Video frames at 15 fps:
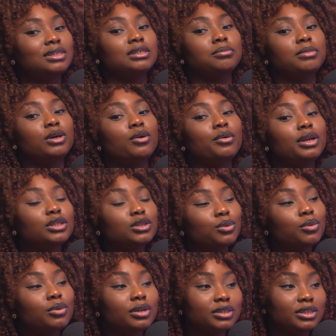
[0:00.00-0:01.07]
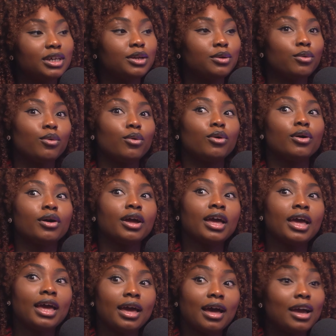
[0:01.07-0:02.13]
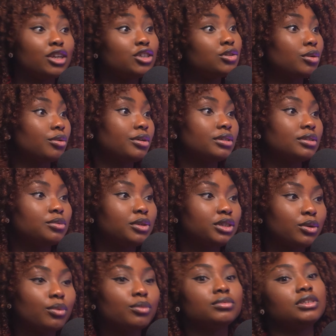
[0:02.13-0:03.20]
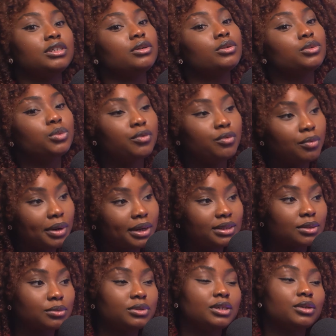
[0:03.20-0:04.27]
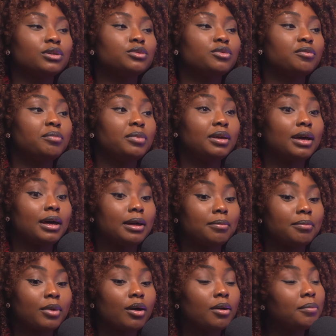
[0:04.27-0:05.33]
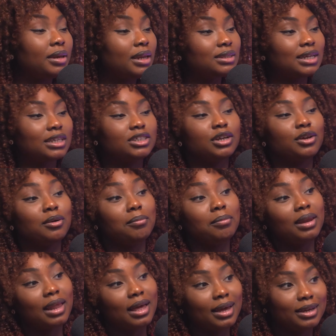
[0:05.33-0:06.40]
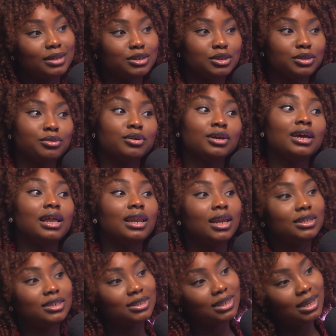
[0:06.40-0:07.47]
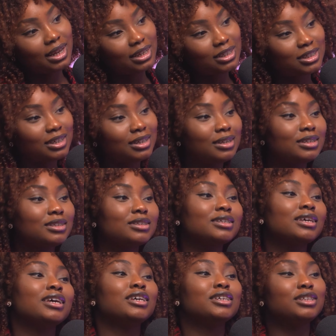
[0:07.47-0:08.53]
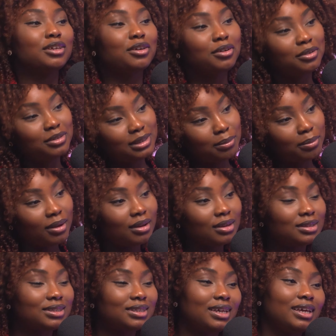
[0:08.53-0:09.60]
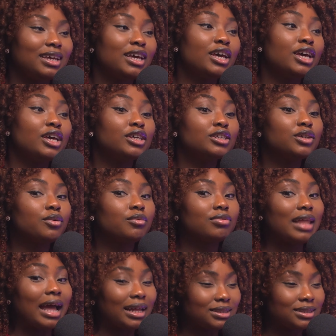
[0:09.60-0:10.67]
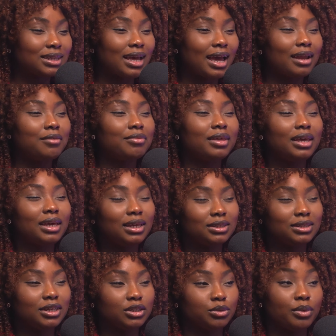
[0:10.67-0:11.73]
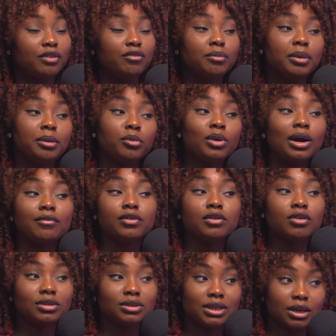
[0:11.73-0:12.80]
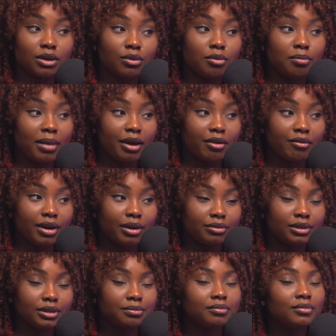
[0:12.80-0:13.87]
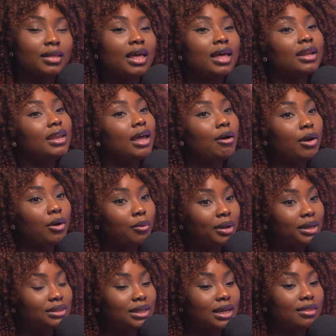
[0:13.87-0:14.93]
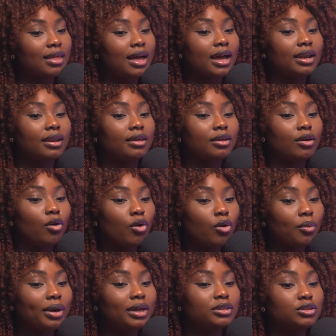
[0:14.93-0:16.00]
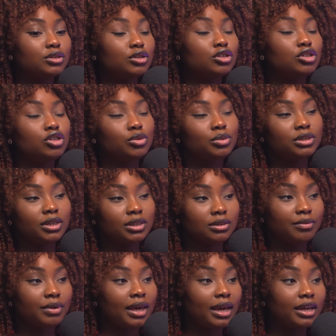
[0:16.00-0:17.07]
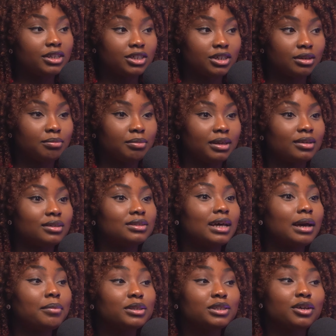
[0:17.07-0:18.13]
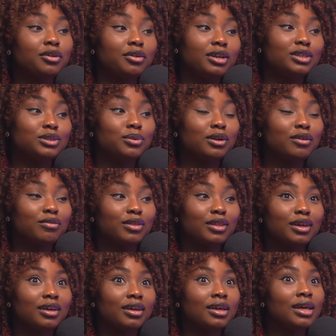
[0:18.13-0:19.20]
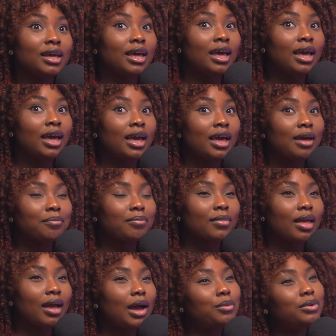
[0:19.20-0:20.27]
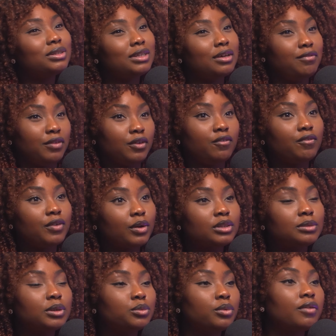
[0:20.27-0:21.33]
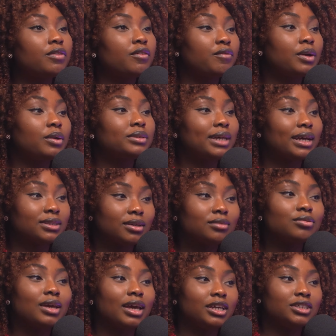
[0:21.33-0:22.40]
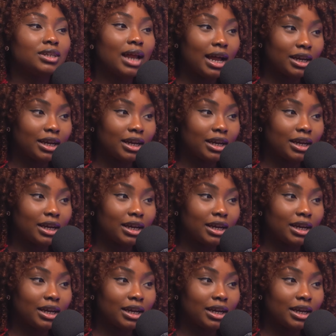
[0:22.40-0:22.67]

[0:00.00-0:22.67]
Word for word: Is it me going into auditing or assurance, which deals with risk, deals with um, companies actually complying to legislations, security policy? So that's kind of the easiest way for people who have a non technical background. Yeah. Now, I always say that always good to do a certification because cybersecurity is one of the I want to say few fields, but it's one of the fields that certification